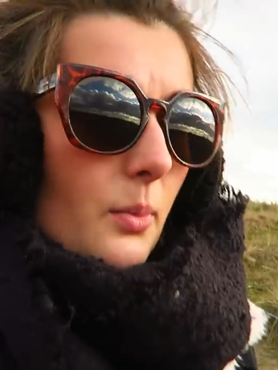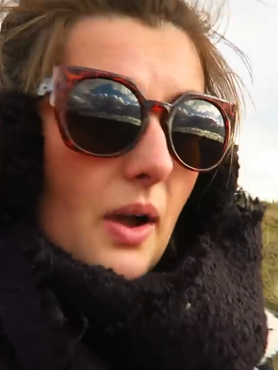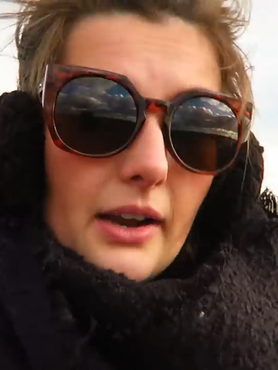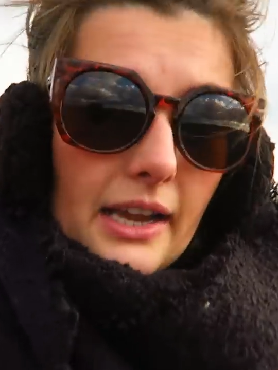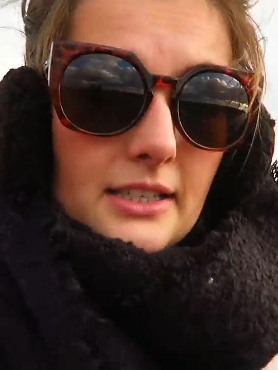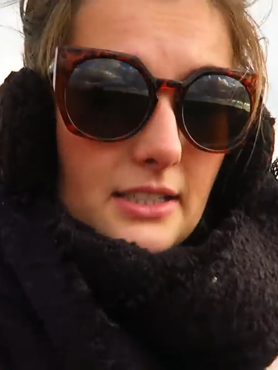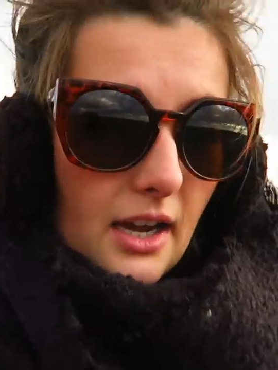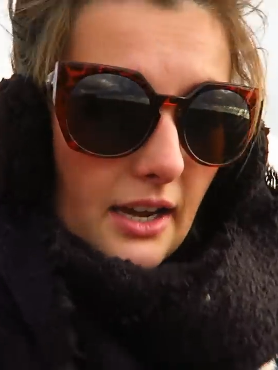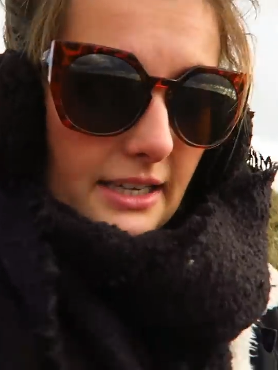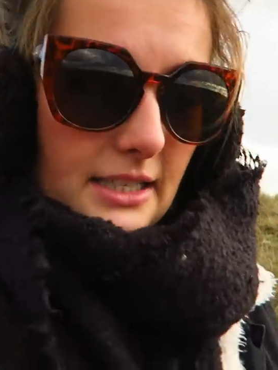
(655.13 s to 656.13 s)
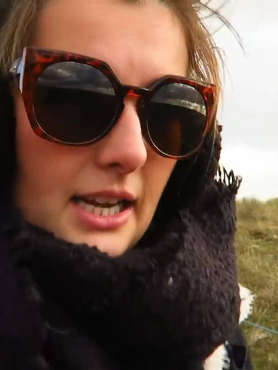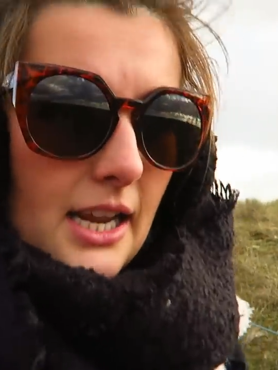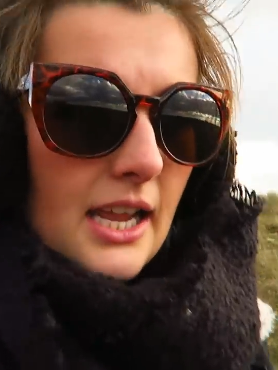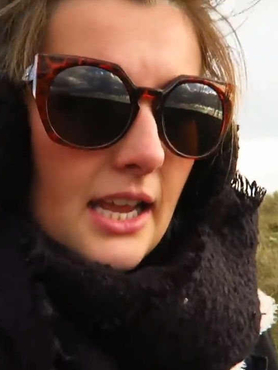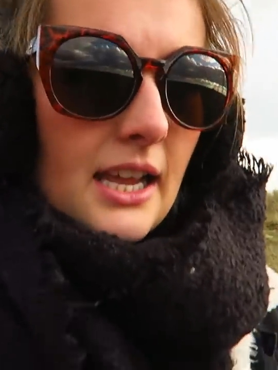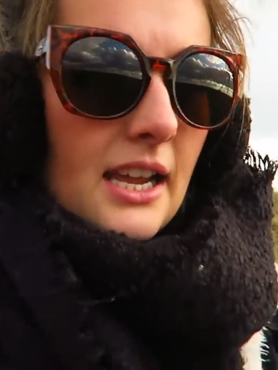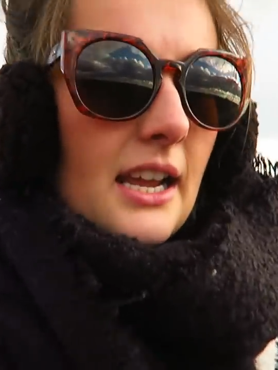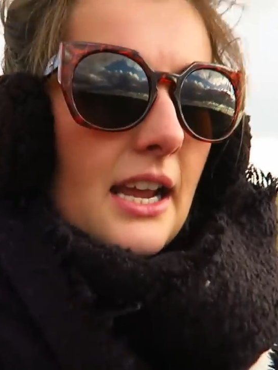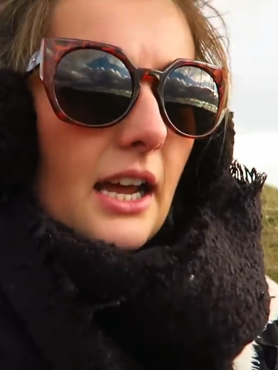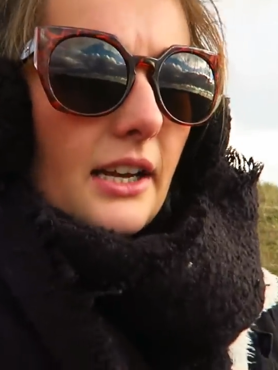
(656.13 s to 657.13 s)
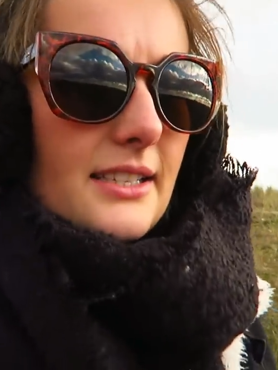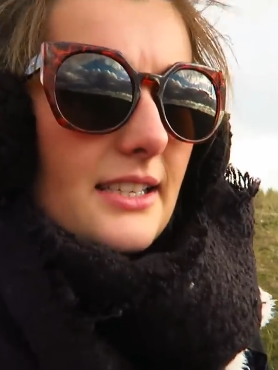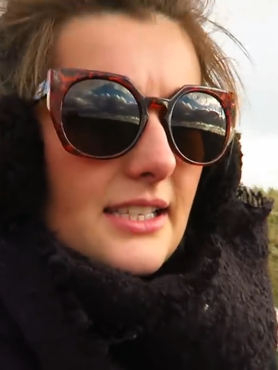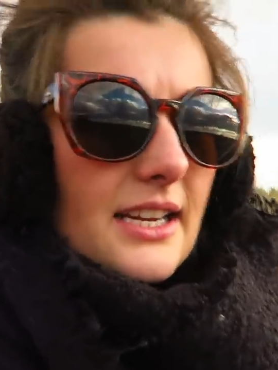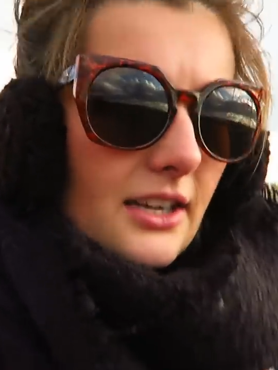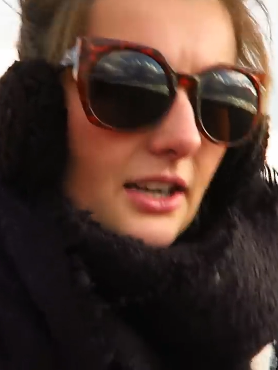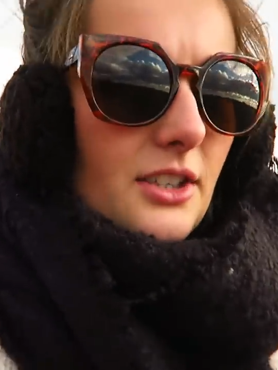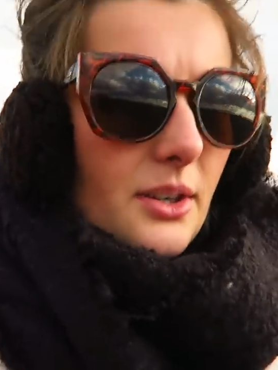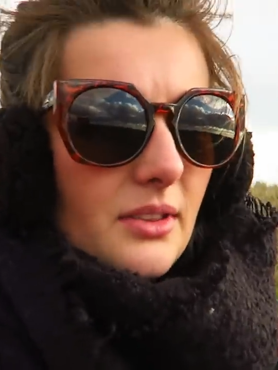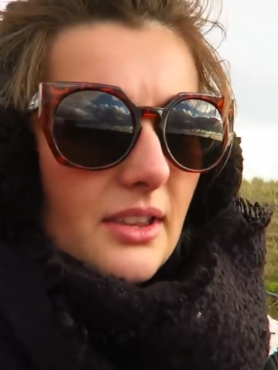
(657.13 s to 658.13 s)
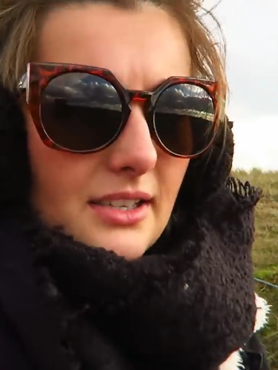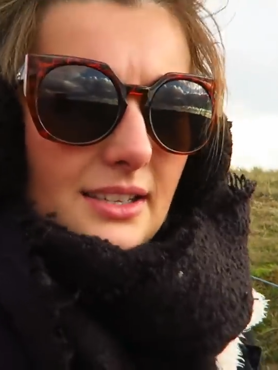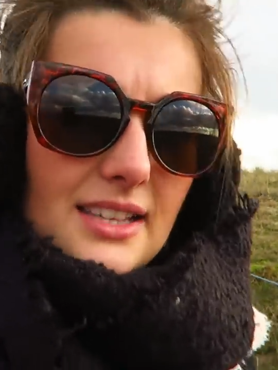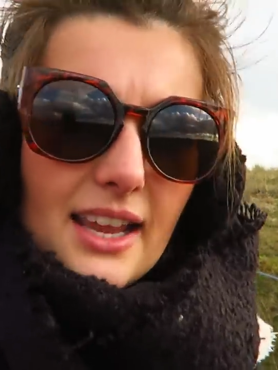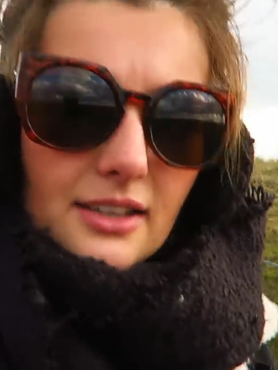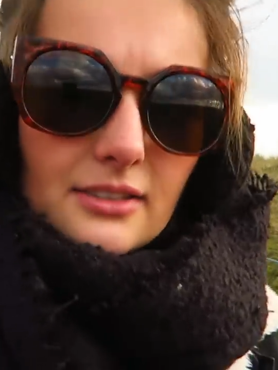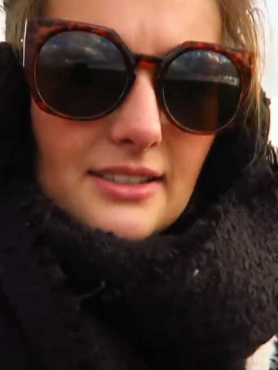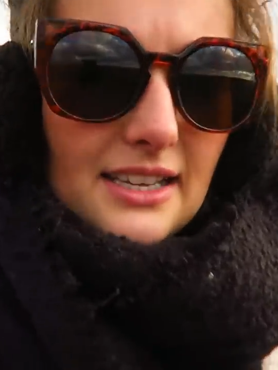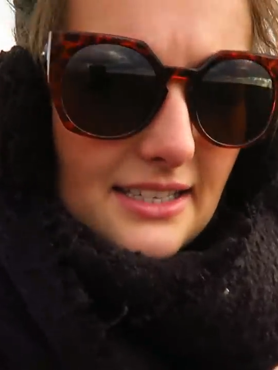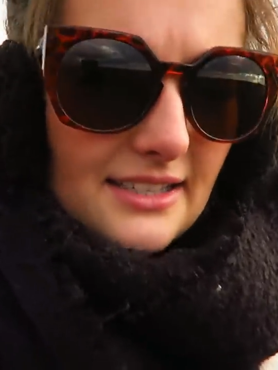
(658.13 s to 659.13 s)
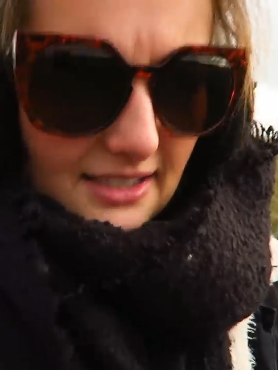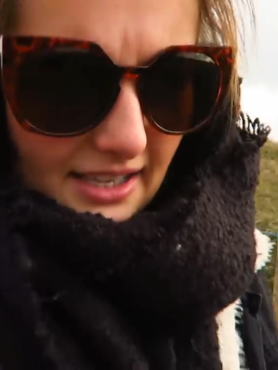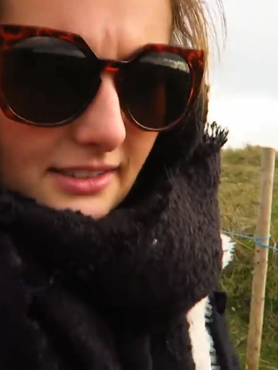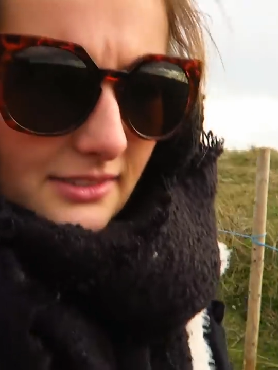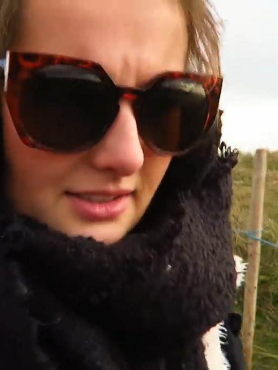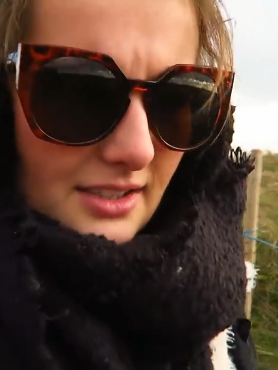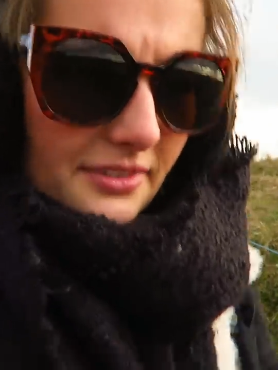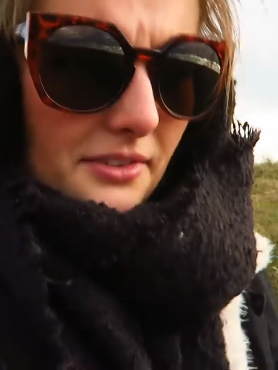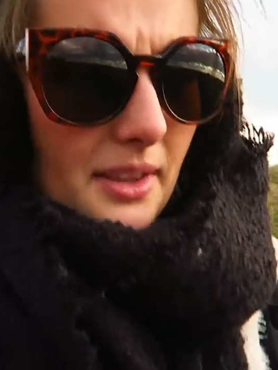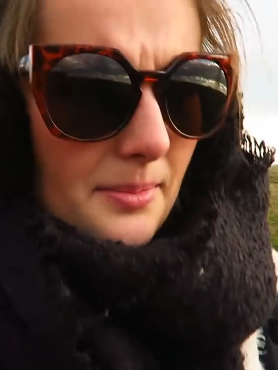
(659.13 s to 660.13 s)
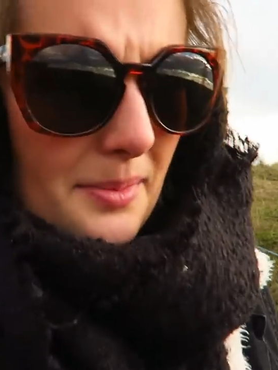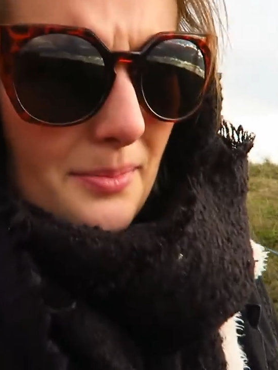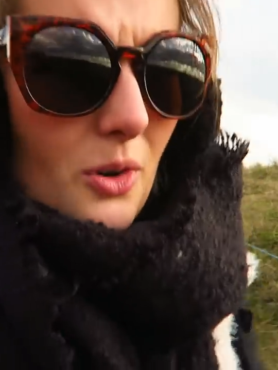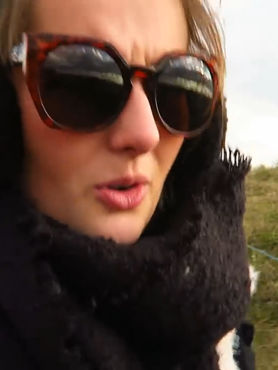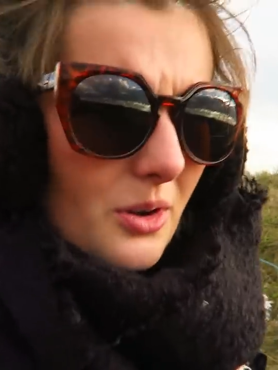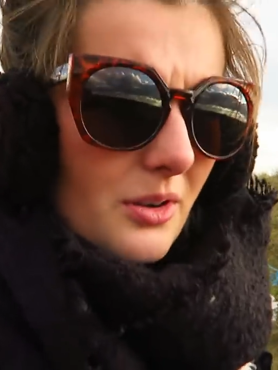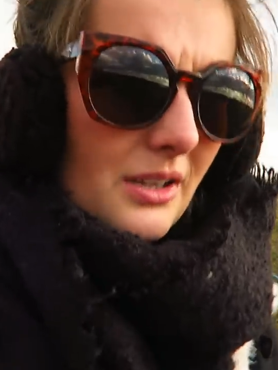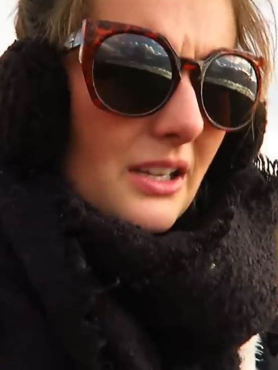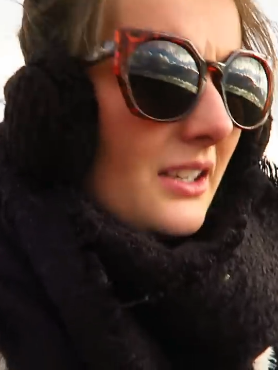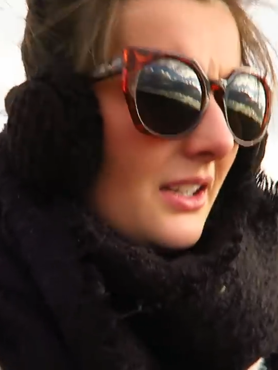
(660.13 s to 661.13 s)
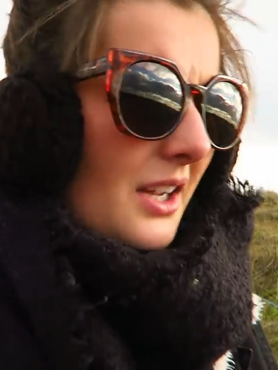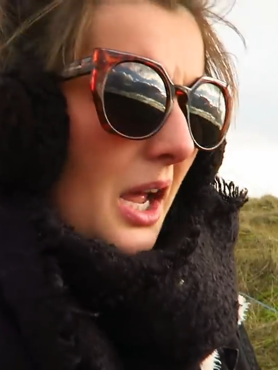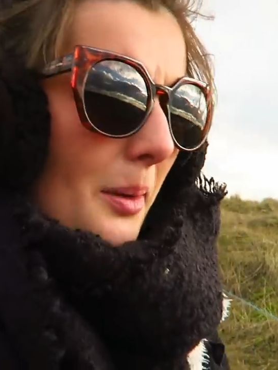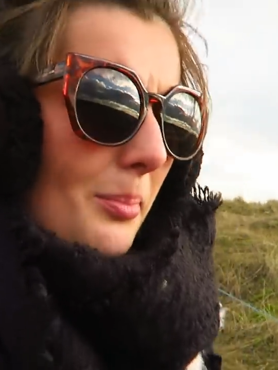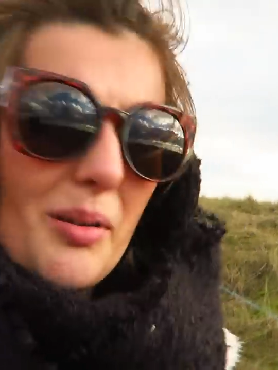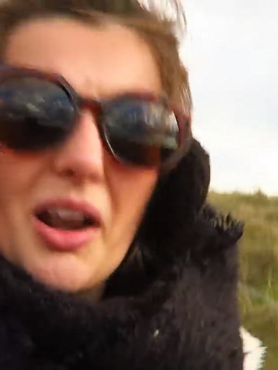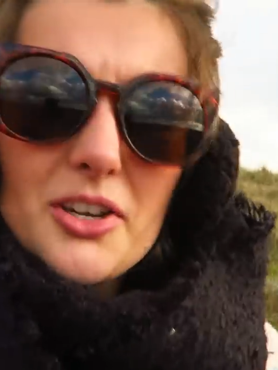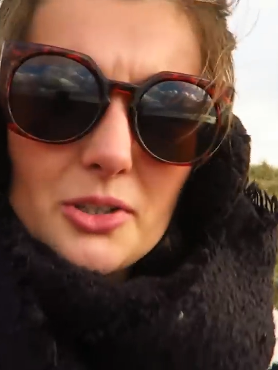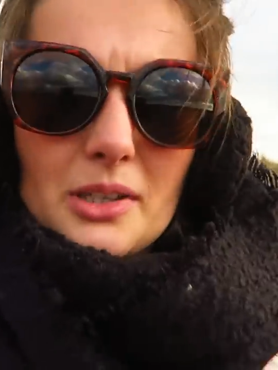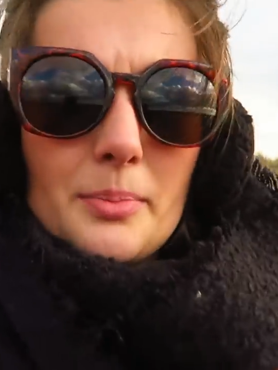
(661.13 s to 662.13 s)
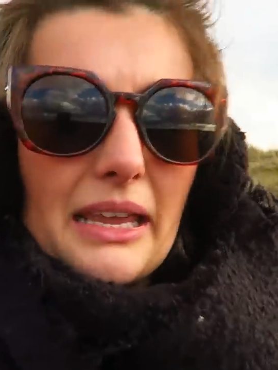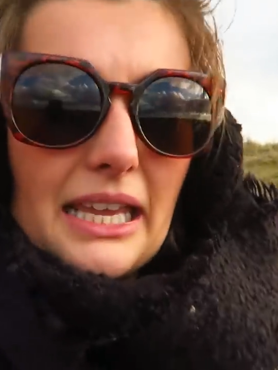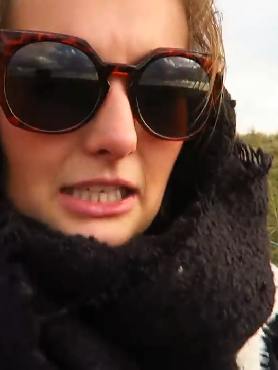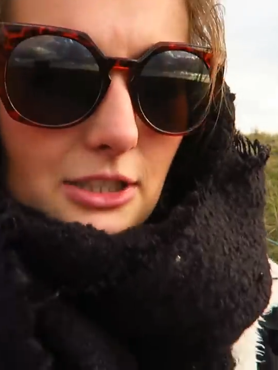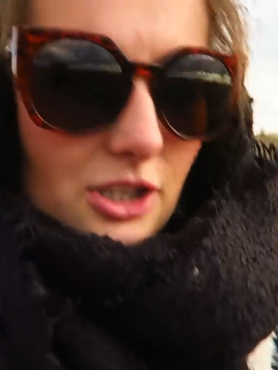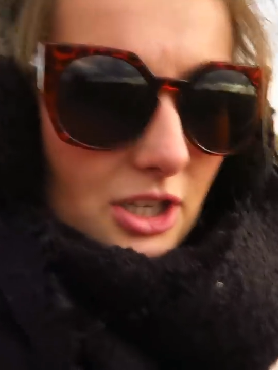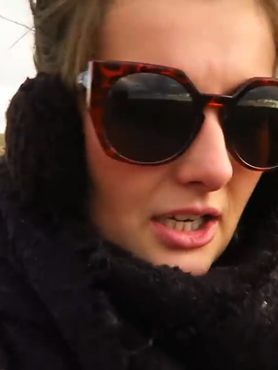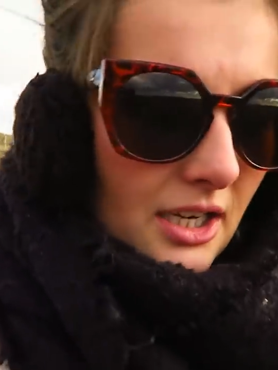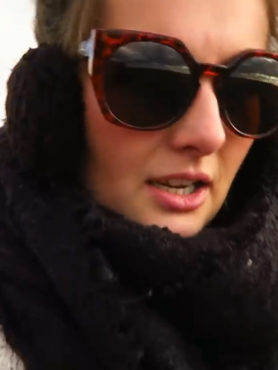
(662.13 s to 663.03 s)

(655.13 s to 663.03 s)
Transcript: where it had died. And I said to Neil, I don't think seals eat seals. If not, there'd be more blood on the beach.